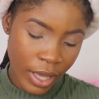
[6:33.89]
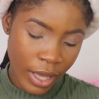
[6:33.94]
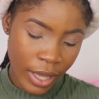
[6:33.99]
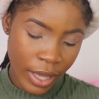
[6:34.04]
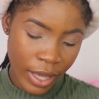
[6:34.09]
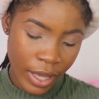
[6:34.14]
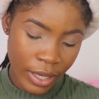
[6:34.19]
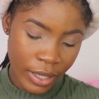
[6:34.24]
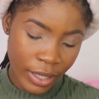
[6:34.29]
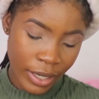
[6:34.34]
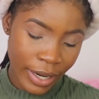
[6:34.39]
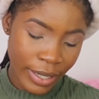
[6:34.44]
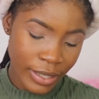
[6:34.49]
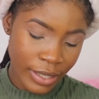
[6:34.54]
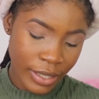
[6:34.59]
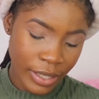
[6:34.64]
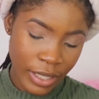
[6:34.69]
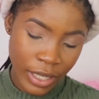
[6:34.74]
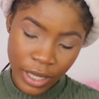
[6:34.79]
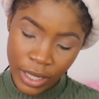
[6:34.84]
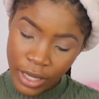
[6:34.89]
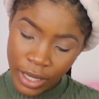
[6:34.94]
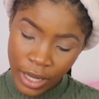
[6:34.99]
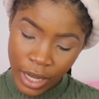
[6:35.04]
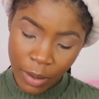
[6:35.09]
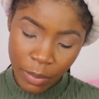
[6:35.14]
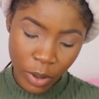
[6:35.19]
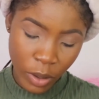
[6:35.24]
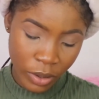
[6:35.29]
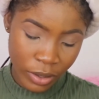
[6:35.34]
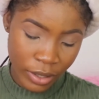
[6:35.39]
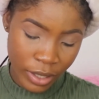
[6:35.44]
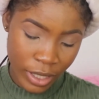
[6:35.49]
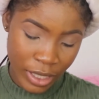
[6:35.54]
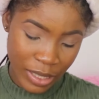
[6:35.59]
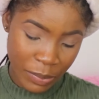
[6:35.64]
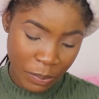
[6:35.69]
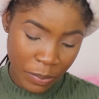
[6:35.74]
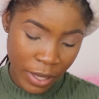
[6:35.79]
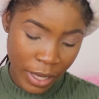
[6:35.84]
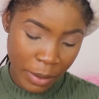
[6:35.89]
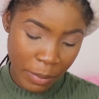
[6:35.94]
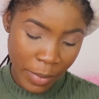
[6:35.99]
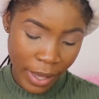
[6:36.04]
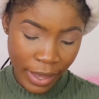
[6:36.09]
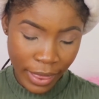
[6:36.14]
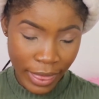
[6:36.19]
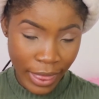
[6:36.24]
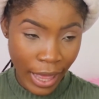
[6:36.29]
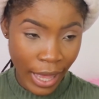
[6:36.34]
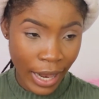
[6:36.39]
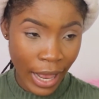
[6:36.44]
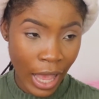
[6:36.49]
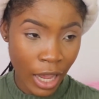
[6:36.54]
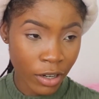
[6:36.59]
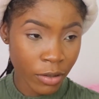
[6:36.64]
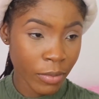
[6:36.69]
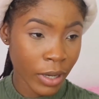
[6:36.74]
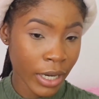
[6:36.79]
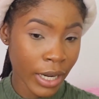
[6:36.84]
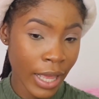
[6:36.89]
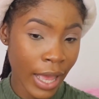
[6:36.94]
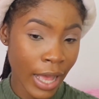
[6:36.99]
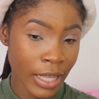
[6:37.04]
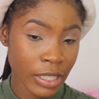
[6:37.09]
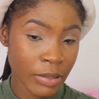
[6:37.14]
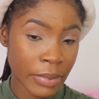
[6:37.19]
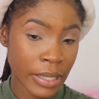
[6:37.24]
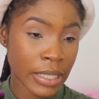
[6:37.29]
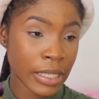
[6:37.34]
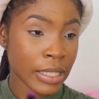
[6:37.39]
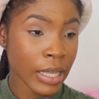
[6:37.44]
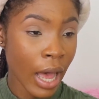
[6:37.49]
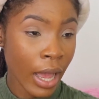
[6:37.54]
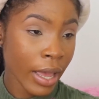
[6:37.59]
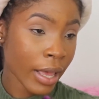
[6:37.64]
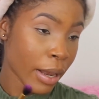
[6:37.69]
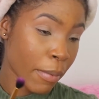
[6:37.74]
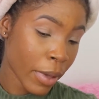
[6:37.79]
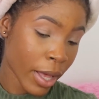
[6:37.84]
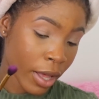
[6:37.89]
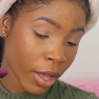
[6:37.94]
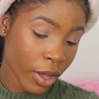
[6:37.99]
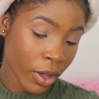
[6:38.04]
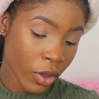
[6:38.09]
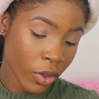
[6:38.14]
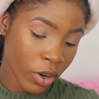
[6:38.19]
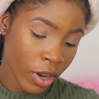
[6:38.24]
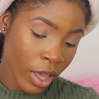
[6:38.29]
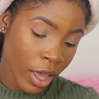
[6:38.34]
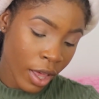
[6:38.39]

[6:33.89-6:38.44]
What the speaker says: And let's see about this pigment that everybody has been talking about.